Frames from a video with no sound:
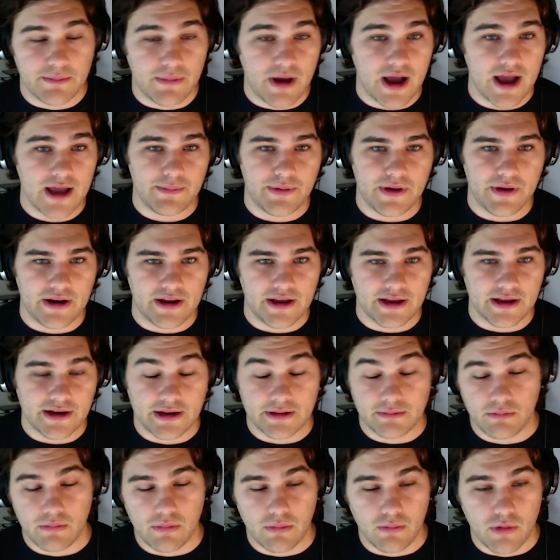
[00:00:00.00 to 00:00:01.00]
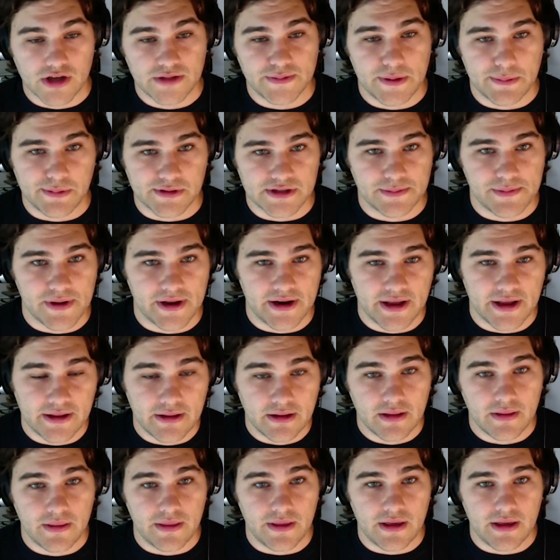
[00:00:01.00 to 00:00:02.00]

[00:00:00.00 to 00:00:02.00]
my opinion, and most people's opinion,